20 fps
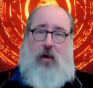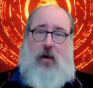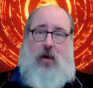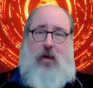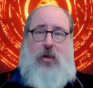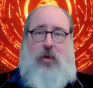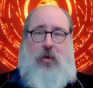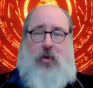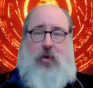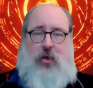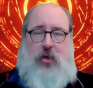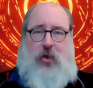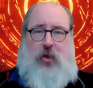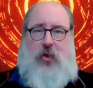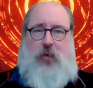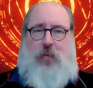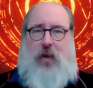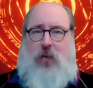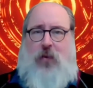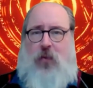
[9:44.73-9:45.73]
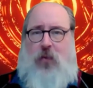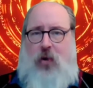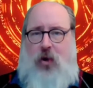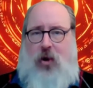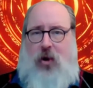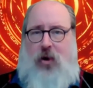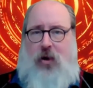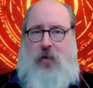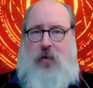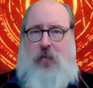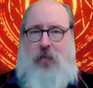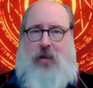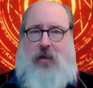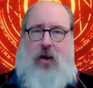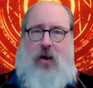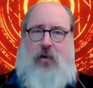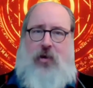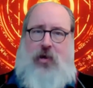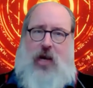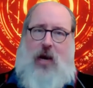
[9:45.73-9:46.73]
You can still speak words, but they
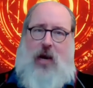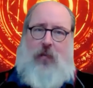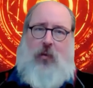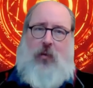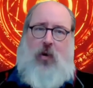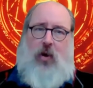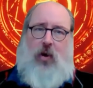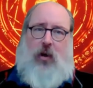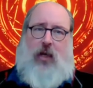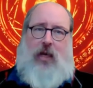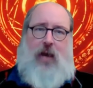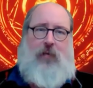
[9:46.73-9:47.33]
are jabberwocky,